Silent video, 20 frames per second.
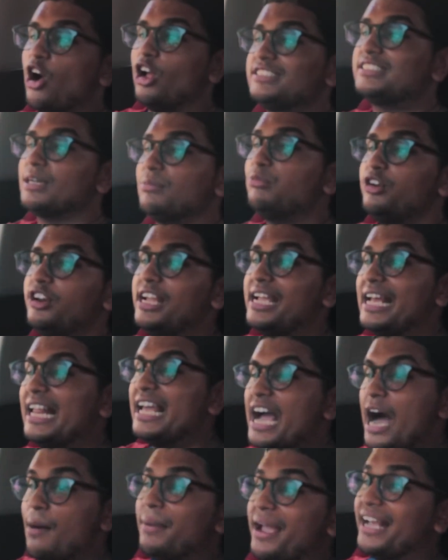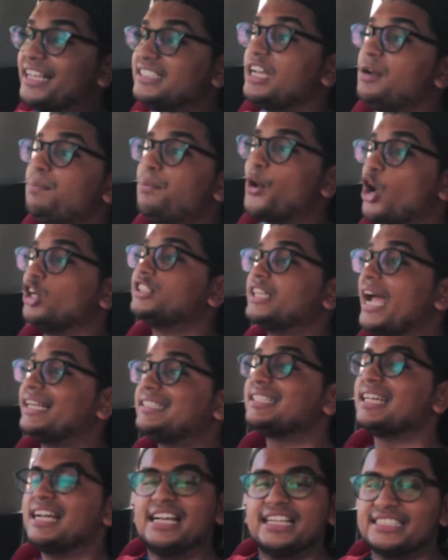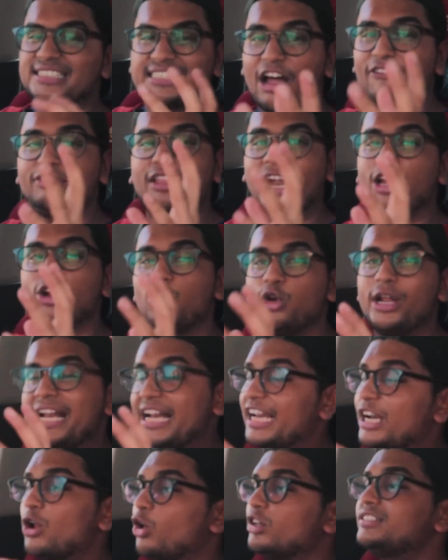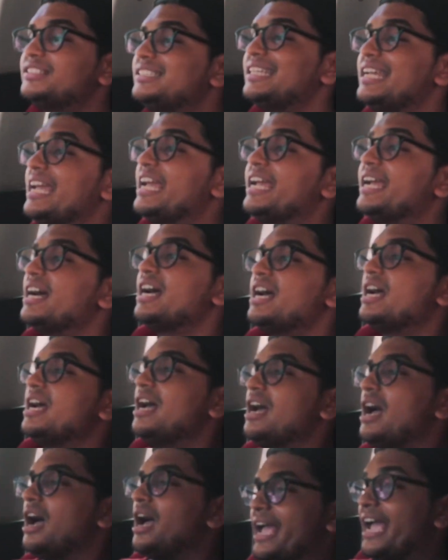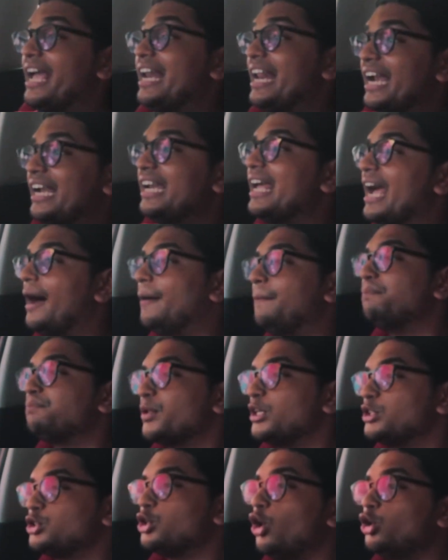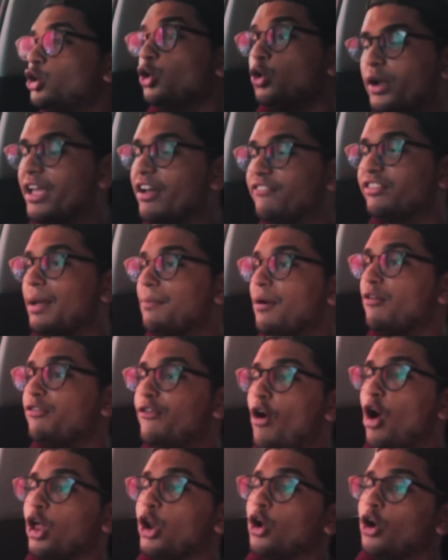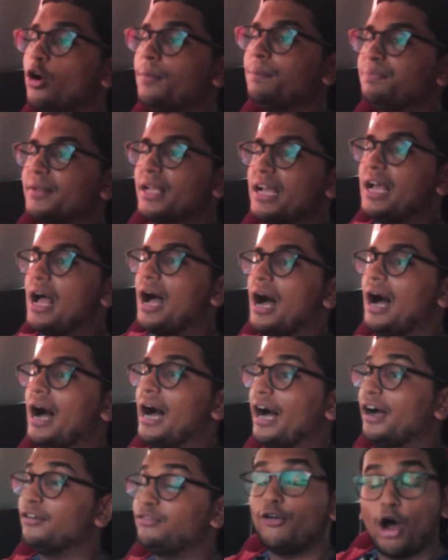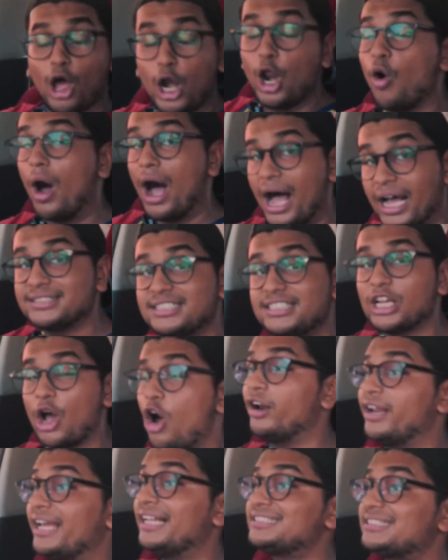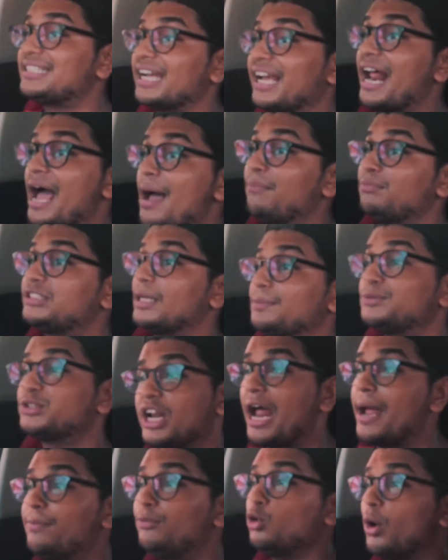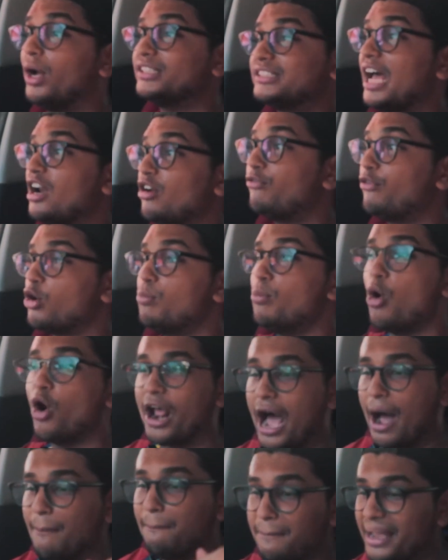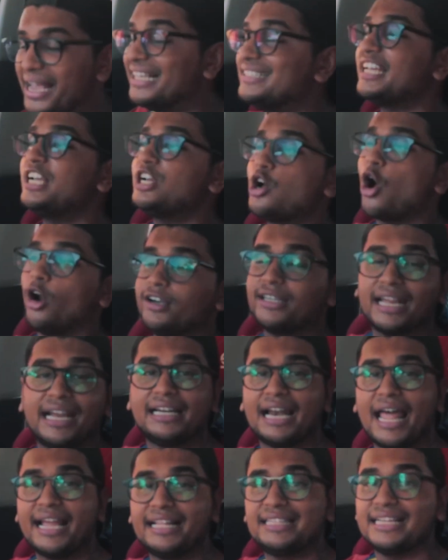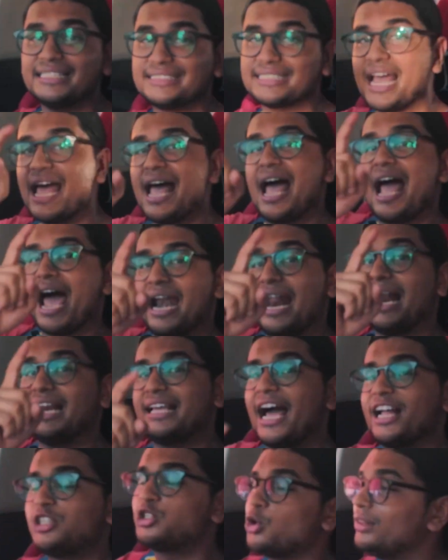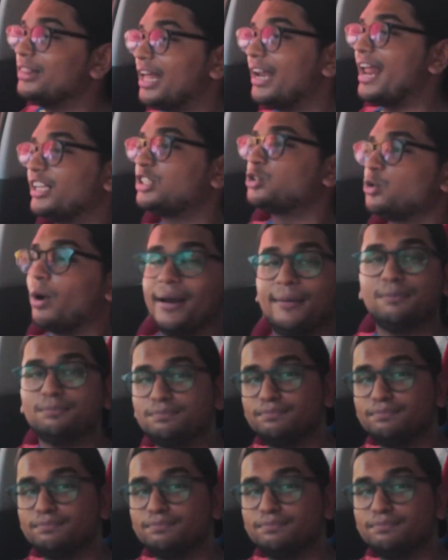on some really amazing projects, stuff that you really don't see in India. So do give them a follow. Follow us on Instagram. Subscribe to our channel for more amazing content like this. And I'll catch you in the next one.